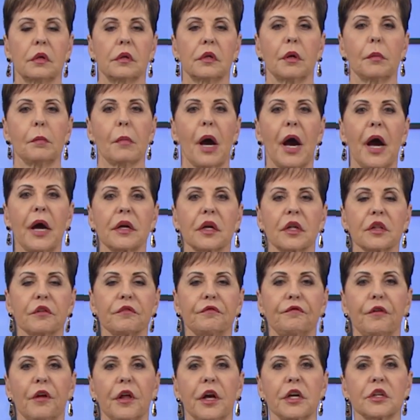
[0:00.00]
The mind of the
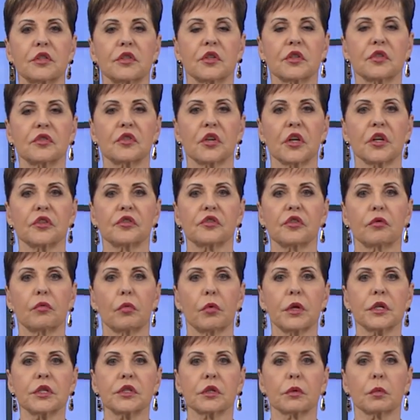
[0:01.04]
flesh is sense and
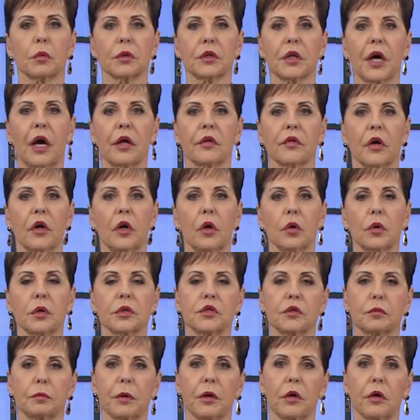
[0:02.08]
reason without the Holy
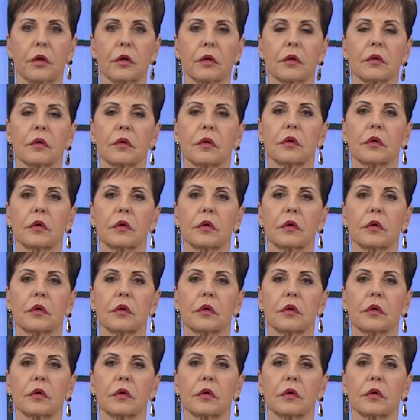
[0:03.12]
Spirit.